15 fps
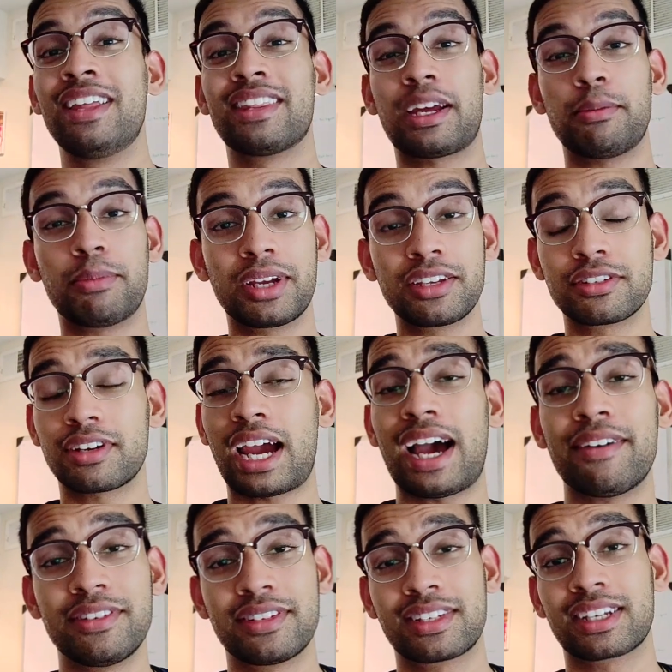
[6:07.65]
that brings your
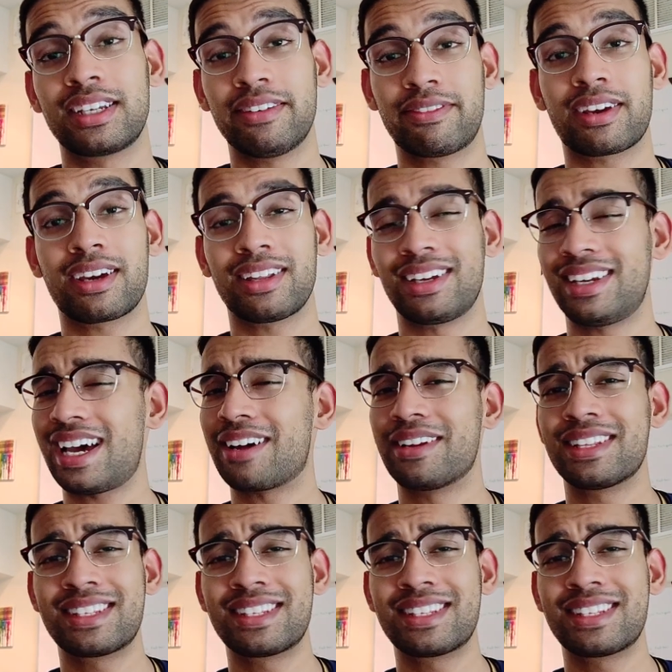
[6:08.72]
average significantly down.